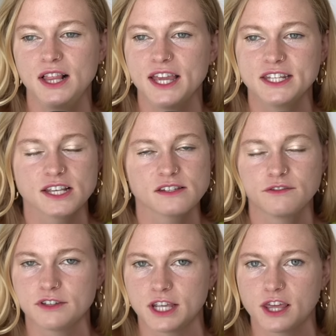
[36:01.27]
it doesn't
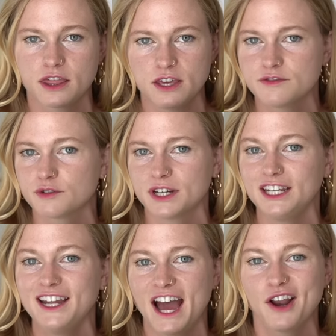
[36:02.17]
feel like thievery at